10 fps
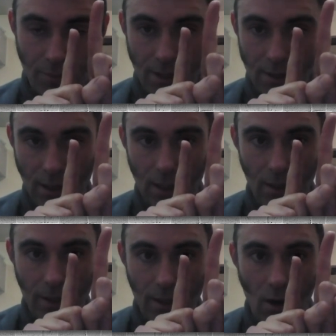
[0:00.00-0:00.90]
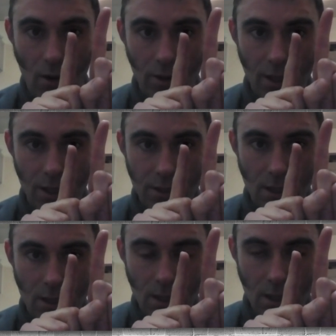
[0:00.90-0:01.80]
pins are a little bit longer than each
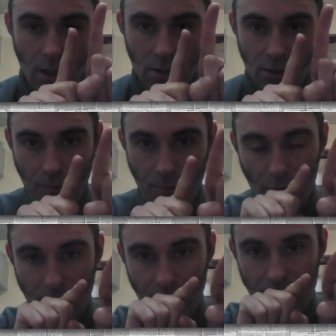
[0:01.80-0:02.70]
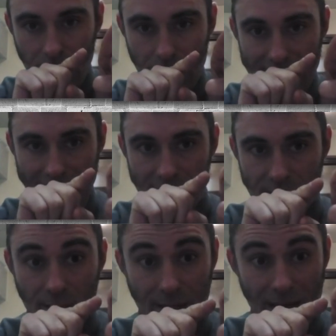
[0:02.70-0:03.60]
other so proximity
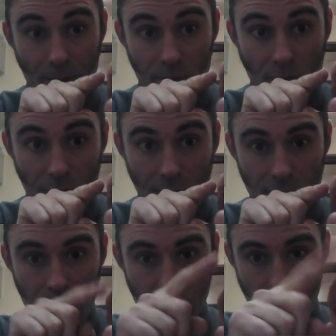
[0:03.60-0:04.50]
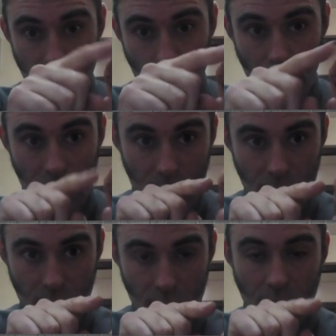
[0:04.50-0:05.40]
detects that the cable's gone in so this one
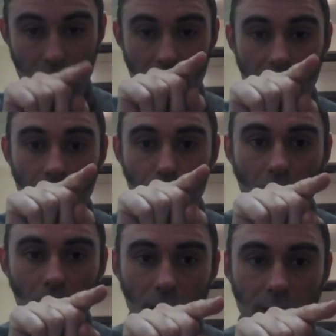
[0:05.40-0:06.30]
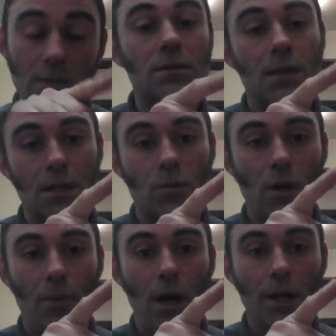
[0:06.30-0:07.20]
here and then the mm-hmm. pilot does what
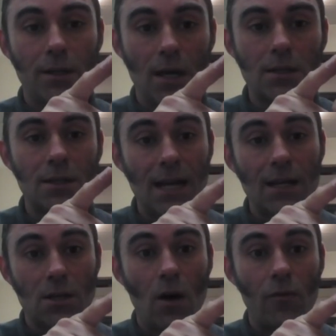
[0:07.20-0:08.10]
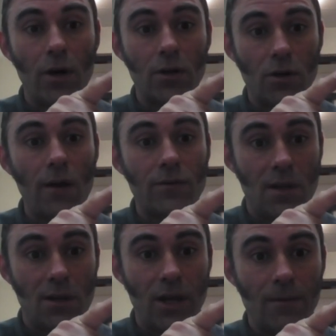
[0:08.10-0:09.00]
the pilot does it takes over and drives
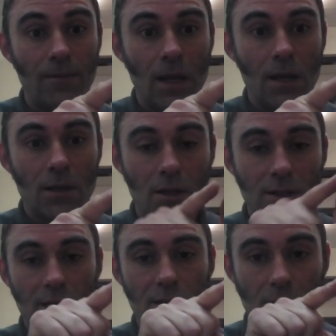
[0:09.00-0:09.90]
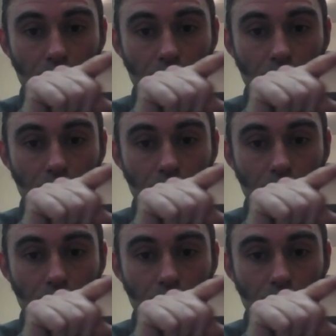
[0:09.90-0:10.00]
the thing so essentially, the